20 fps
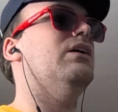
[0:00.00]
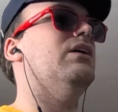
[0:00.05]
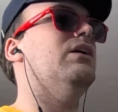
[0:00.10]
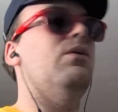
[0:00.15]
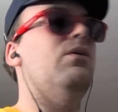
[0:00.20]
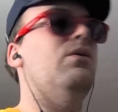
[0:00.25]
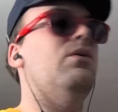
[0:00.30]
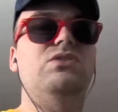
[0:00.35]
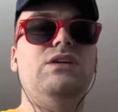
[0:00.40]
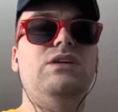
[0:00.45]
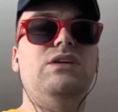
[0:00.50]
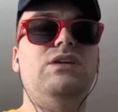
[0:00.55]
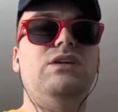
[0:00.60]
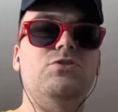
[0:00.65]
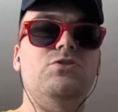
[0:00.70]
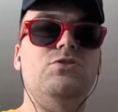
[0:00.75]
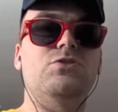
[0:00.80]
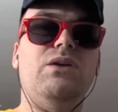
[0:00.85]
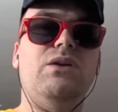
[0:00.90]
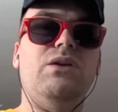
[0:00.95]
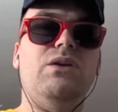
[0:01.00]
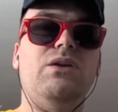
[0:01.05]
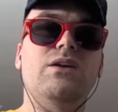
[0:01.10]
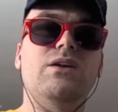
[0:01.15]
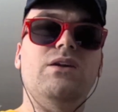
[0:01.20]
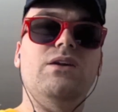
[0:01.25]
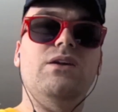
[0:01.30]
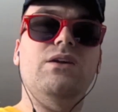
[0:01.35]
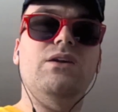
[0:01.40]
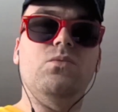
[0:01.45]
I would tend to just put everything
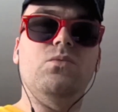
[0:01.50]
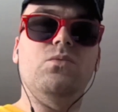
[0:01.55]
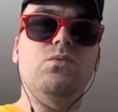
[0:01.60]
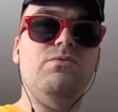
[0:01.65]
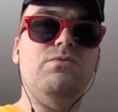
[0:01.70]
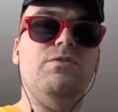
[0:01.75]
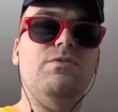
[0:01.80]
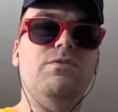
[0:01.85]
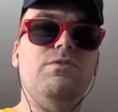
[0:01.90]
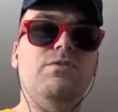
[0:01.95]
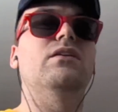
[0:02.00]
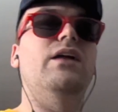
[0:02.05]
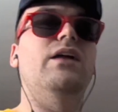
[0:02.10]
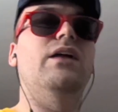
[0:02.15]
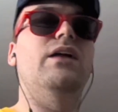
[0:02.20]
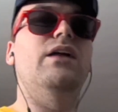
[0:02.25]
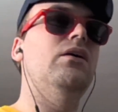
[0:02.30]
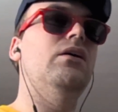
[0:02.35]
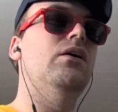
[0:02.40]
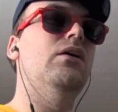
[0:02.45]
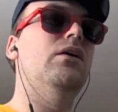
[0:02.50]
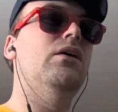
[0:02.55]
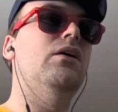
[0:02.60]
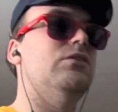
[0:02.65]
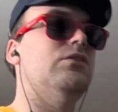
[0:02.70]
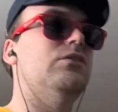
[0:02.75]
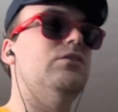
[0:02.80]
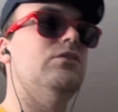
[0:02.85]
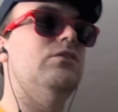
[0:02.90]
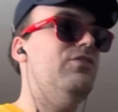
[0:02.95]
in one file. And
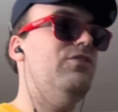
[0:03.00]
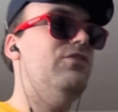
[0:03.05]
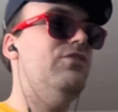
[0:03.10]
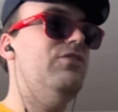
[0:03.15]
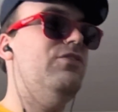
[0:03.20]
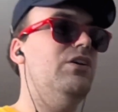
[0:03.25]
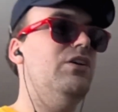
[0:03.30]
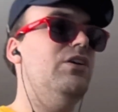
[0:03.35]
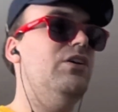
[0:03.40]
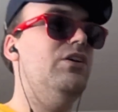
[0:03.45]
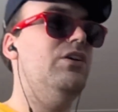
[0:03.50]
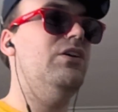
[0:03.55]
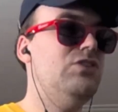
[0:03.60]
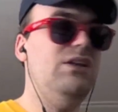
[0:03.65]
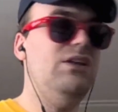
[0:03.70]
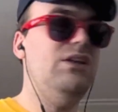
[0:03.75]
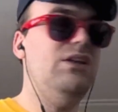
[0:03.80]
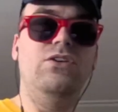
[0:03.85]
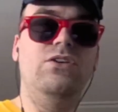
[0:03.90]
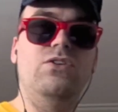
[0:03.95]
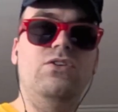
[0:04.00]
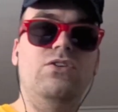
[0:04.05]
so if you're sitting there and you're